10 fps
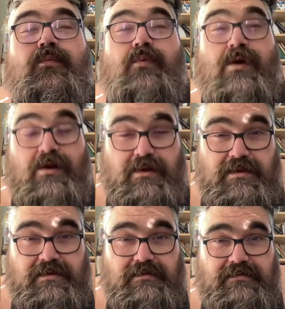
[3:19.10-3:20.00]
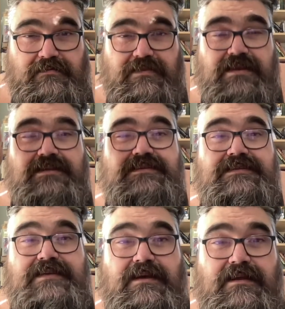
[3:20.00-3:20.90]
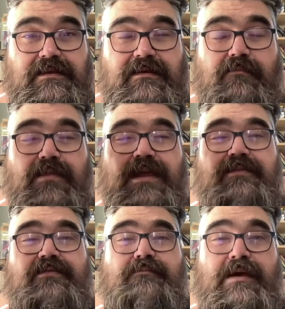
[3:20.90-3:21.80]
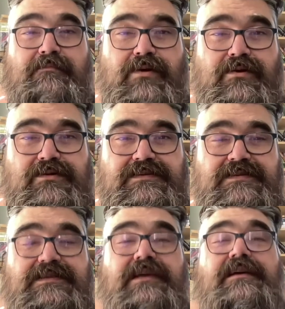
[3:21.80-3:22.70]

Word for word: work that is done by the members